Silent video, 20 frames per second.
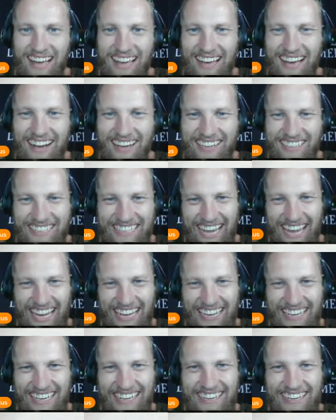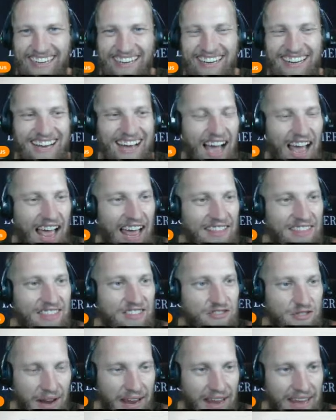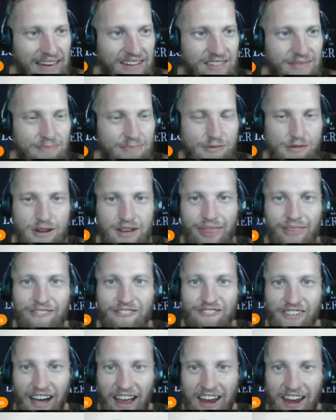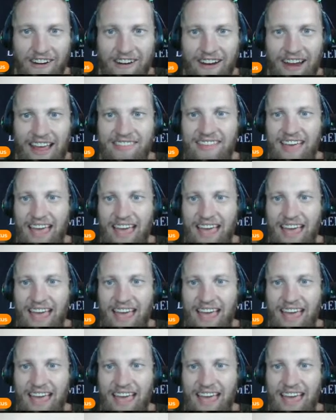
Okay. Nice. And dragons breathe fire, and the